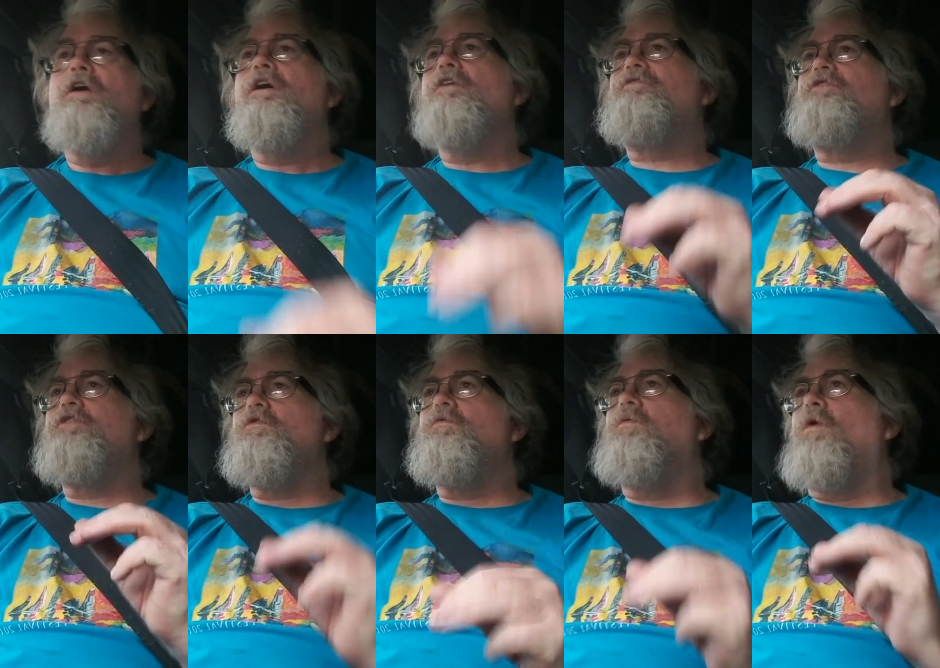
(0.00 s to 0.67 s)
If
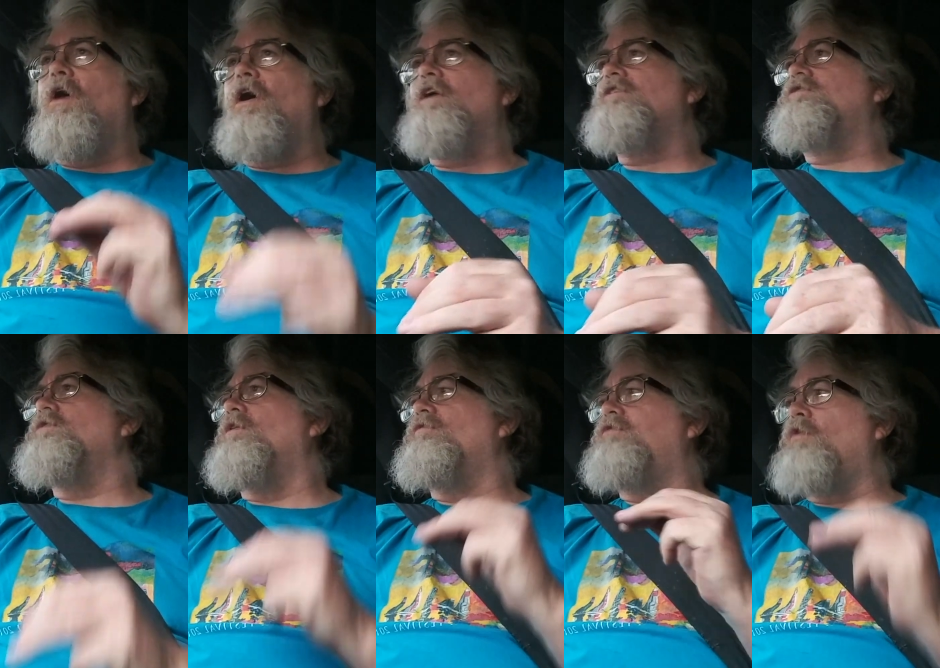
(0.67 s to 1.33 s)
you want
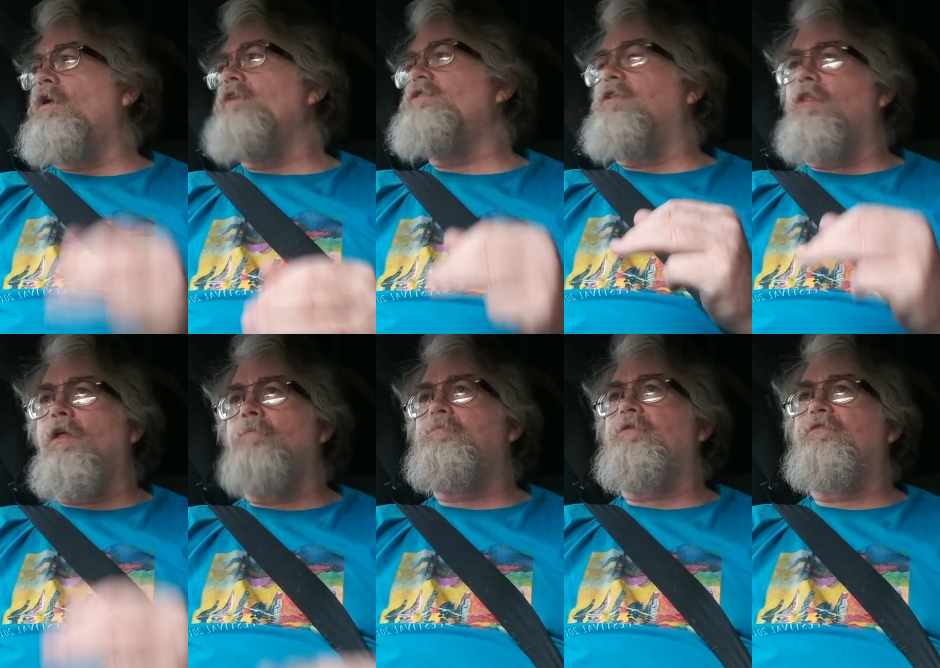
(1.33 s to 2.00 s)
to avoid the
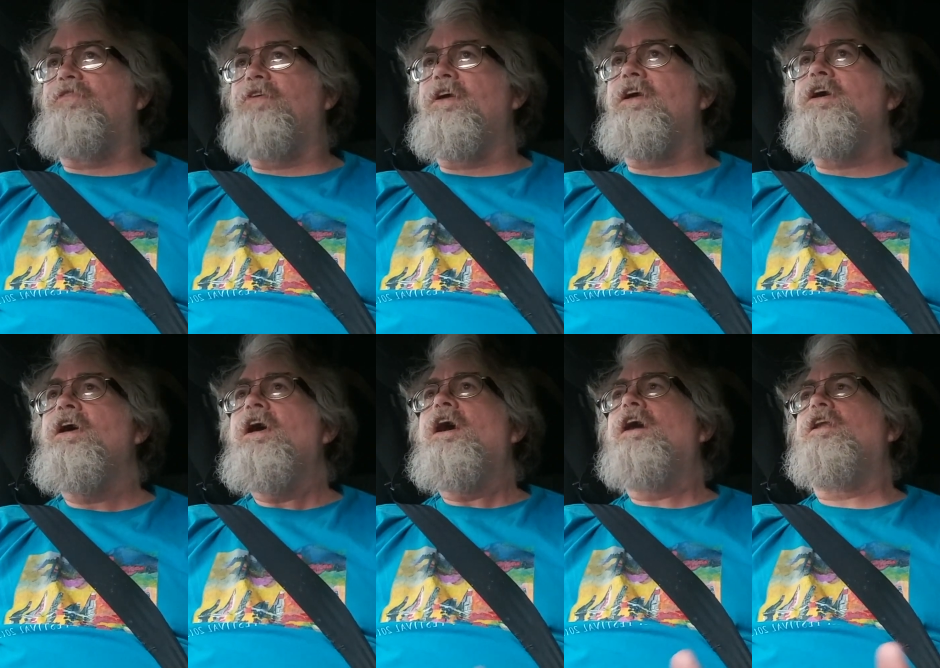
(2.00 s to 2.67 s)
lumper fee
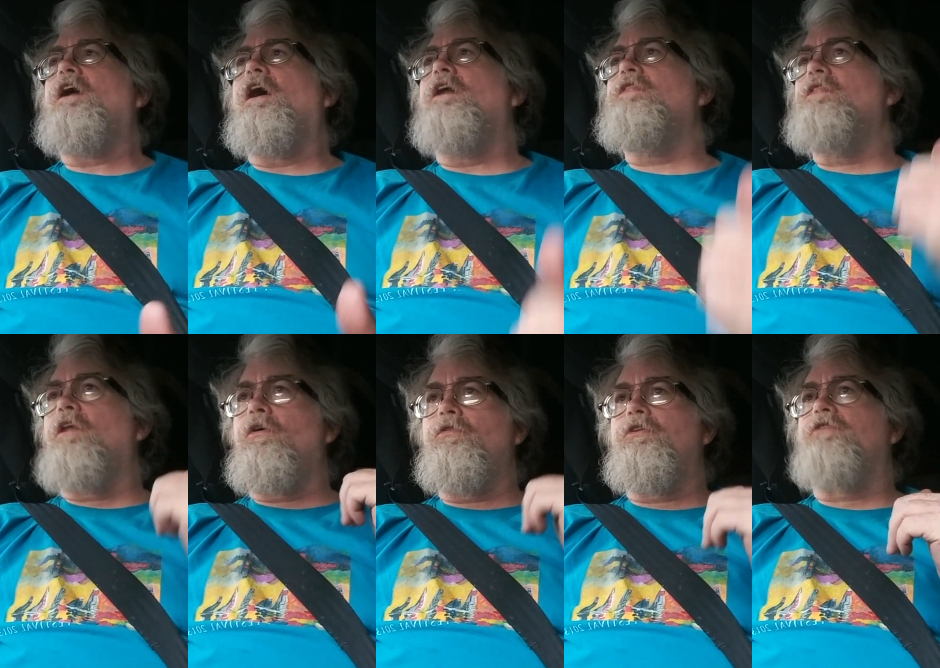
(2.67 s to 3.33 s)
and
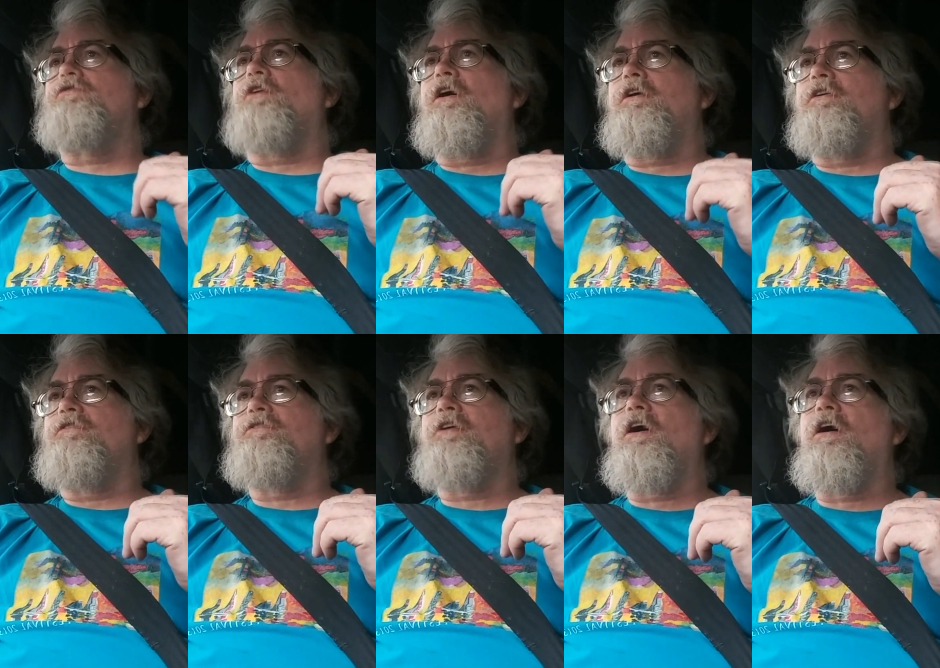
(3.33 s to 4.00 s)
unload the truck
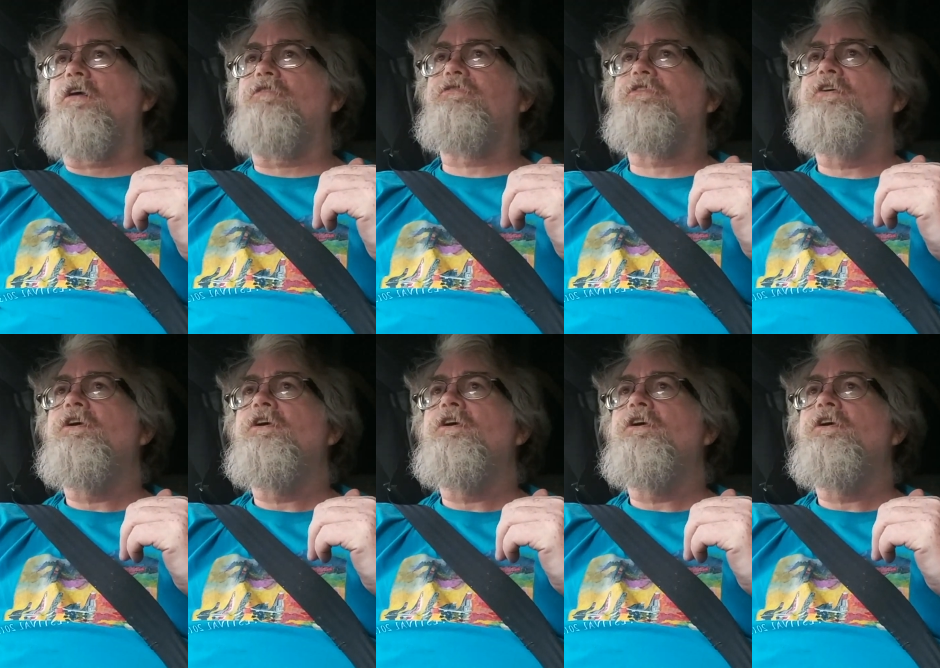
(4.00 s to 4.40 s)
yourself,